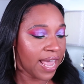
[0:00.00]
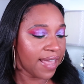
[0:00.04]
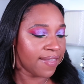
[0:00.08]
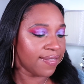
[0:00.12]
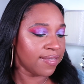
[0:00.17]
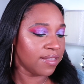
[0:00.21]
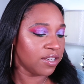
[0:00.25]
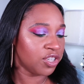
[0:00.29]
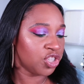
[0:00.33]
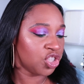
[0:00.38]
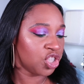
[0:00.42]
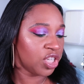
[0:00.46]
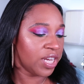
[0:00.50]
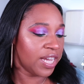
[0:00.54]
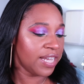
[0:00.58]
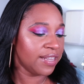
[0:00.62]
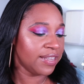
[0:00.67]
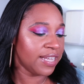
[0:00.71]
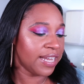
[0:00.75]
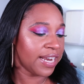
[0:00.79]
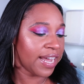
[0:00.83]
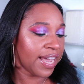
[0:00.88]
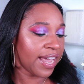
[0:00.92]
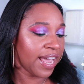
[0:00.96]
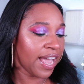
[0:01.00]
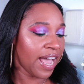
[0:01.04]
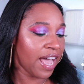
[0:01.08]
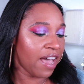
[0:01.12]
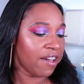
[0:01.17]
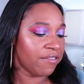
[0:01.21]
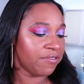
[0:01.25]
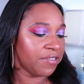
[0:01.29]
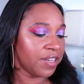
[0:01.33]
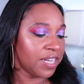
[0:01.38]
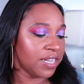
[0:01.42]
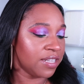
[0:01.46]
and the shade that I
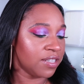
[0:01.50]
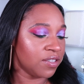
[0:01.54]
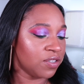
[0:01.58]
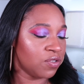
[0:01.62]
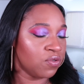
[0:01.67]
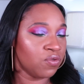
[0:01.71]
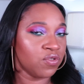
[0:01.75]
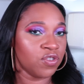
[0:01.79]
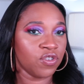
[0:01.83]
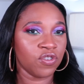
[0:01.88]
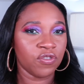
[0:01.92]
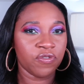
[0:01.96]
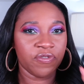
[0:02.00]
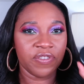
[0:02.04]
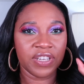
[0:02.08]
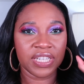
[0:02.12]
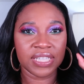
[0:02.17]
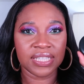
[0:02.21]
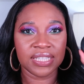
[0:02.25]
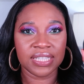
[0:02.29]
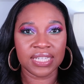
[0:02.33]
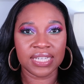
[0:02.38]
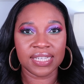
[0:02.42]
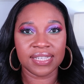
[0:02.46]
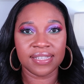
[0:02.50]
have in the Studio Fix